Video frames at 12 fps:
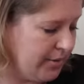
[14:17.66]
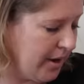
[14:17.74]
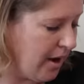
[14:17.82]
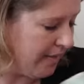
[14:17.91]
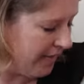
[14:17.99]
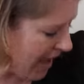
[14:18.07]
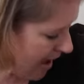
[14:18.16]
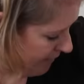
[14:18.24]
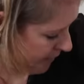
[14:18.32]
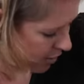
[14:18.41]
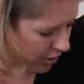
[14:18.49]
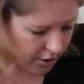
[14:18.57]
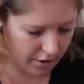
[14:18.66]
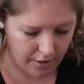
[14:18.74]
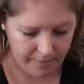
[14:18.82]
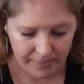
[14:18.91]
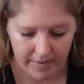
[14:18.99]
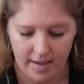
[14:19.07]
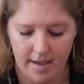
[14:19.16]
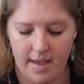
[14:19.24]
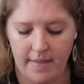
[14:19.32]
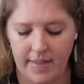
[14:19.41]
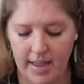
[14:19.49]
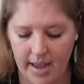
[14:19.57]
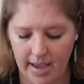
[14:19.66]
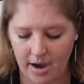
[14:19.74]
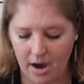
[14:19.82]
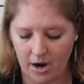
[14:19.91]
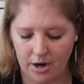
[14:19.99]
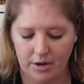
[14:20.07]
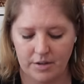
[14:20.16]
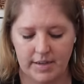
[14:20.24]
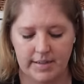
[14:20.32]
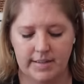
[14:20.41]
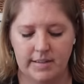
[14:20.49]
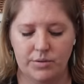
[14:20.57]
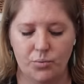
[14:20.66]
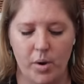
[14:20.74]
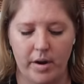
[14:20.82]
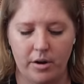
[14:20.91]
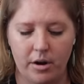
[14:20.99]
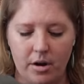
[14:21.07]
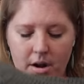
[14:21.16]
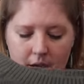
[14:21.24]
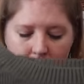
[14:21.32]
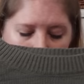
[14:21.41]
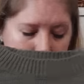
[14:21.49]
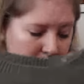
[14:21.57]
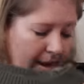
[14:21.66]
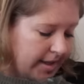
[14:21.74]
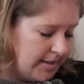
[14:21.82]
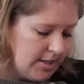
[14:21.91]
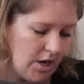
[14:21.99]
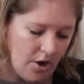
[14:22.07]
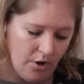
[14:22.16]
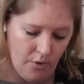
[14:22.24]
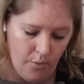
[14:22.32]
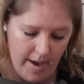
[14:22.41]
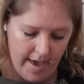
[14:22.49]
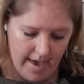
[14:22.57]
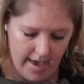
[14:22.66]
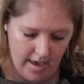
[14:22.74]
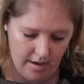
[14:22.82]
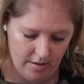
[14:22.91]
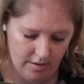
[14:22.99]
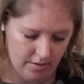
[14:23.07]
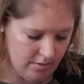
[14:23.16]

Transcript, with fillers: so I got that for her. Then I got her this sweater. I might tuck away